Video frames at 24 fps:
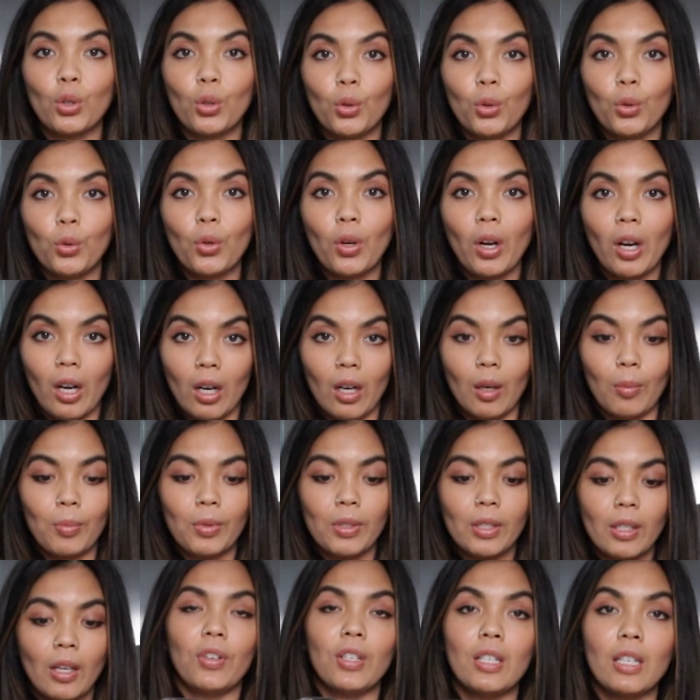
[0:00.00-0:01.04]
2
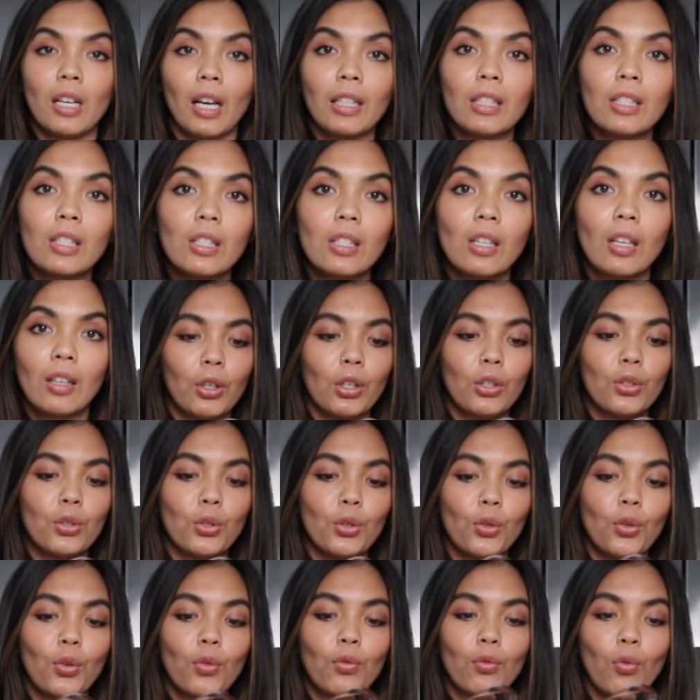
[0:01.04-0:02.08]
cups of nuts, I'm gonna
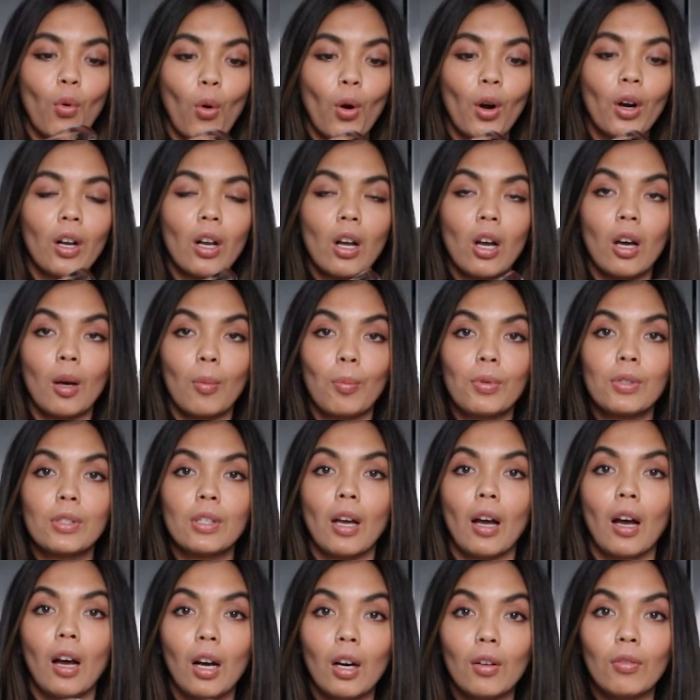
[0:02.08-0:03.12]
do 4 cups
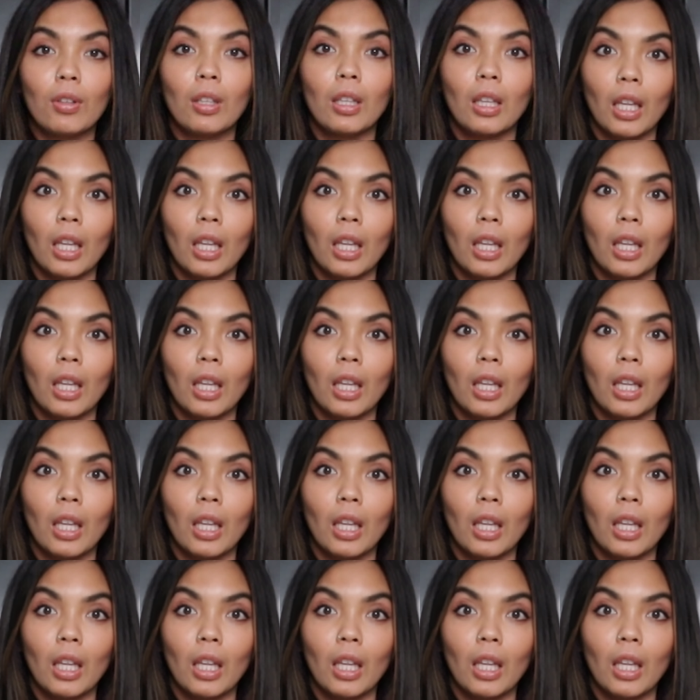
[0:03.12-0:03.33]
of